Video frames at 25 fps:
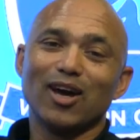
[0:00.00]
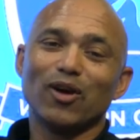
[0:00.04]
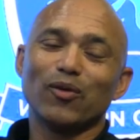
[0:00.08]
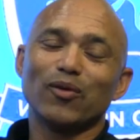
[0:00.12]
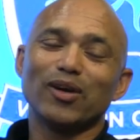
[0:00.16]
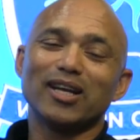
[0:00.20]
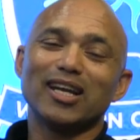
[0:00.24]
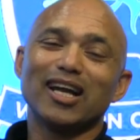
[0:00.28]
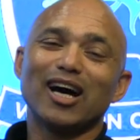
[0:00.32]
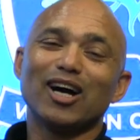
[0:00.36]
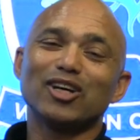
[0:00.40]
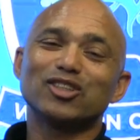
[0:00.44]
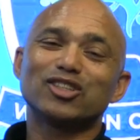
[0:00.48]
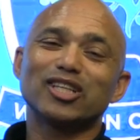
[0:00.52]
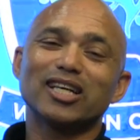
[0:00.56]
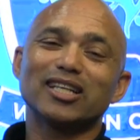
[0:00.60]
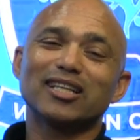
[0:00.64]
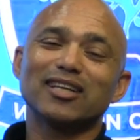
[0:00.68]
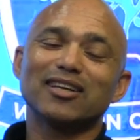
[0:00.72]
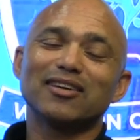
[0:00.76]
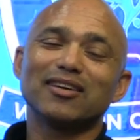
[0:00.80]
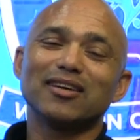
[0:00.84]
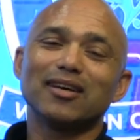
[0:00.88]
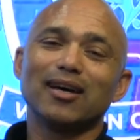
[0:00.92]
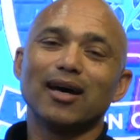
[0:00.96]
We're now
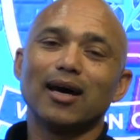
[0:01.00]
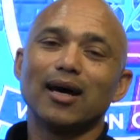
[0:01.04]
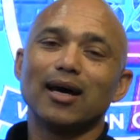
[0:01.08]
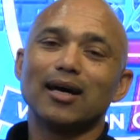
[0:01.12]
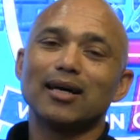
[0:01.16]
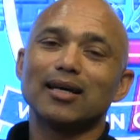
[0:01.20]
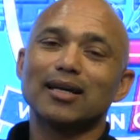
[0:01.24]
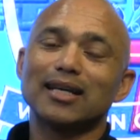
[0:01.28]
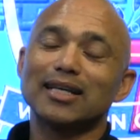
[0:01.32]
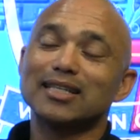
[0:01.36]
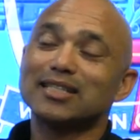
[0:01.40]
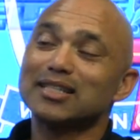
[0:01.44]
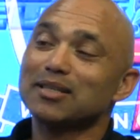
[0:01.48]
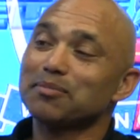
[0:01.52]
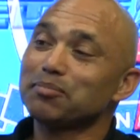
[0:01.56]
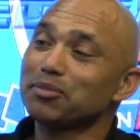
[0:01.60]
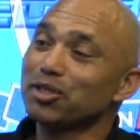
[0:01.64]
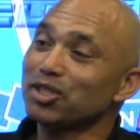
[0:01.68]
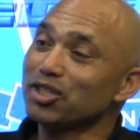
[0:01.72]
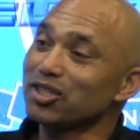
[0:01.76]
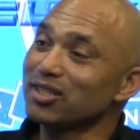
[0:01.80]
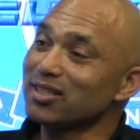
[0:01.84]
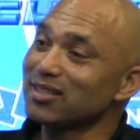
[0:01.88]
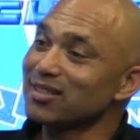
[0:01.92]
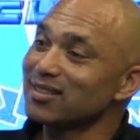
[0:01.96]
chatting racing
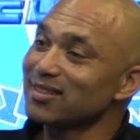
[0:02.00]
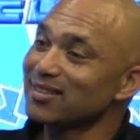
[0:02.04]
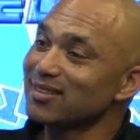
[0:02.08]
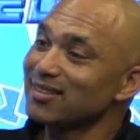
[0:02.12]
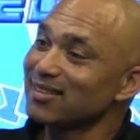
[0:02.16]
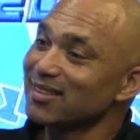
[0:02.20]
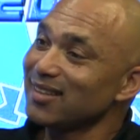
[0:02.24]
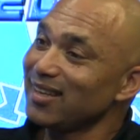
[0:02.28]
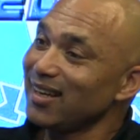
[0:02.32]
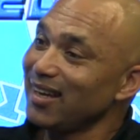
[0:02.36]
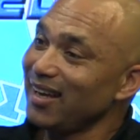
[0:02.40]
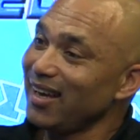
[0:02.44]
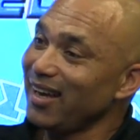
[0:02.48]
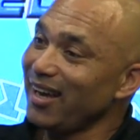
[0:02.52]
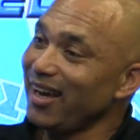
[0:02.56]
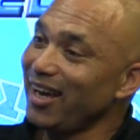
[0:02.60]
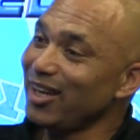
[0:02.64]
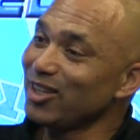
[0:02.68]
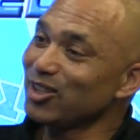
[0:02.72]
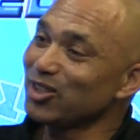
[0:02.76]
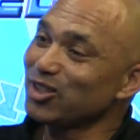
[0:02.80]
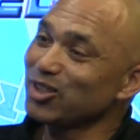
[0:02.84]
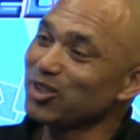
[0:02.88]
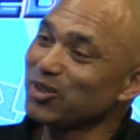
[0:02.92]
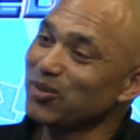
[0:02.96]
pigeons.
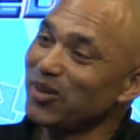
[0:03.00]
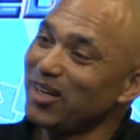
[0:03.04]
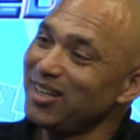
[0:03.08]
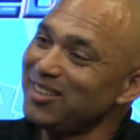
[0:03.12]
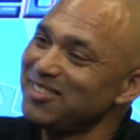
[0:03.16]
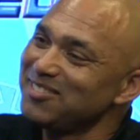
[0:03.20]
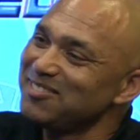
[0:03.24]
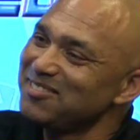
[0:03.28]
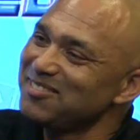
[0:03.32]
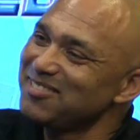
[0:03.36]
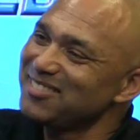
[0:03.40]
Andrew, you well?